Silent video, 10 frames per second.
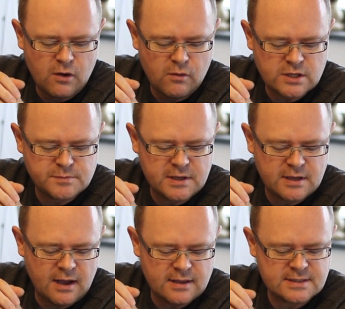was
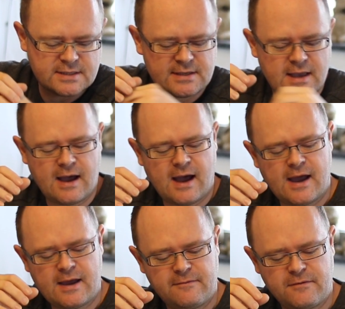because
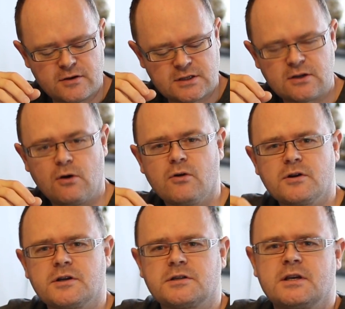I first
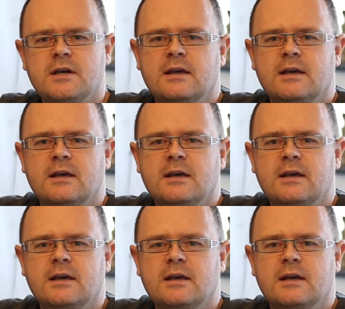ordered